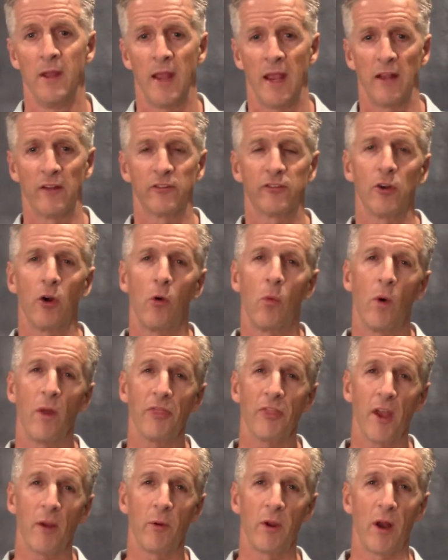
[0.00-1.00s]
And so one
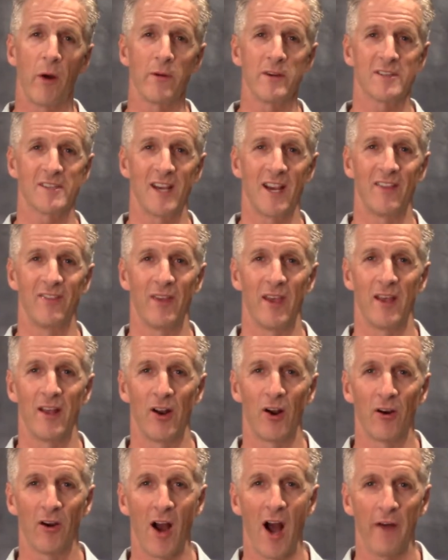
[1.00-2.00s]
thing we always say in
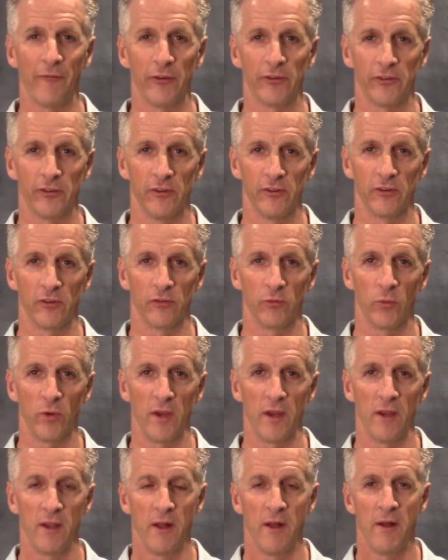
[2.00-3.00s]
our offices is
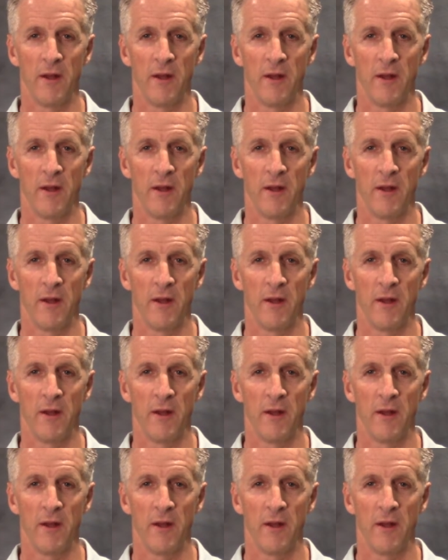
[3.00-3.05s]
we